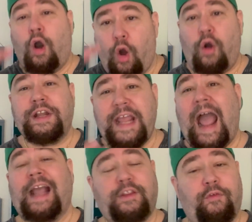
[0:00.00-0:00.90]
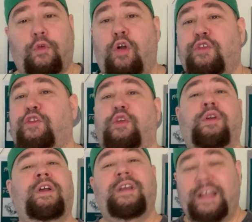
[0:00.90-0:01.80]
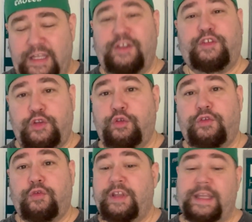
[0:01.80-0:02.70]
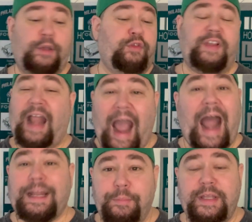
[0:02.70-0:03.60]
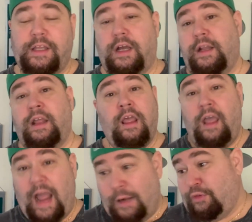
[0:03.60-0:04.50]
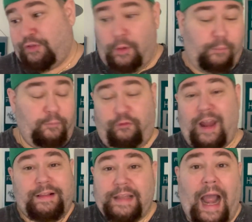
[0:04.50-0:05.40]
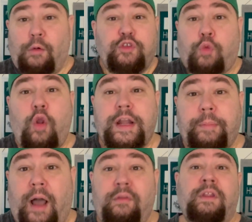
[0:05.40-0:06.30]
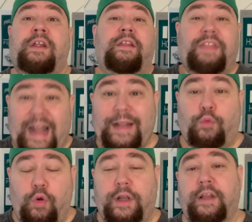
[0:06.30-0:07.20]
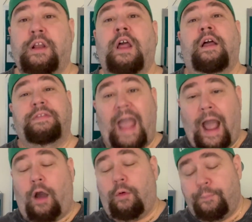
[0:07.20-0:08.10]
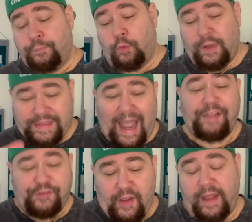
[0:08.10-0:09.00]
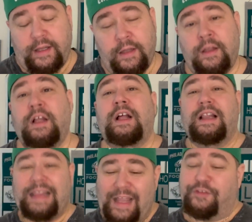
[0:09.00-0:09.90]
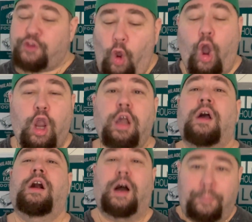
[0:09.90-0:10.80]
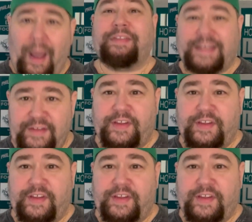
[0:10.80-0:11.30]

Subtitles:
on the active roster is huge for the Eagles. It had to be done, and it was something, frankly, I was worried about that it wouldn't. Now, with that said, let's talk about these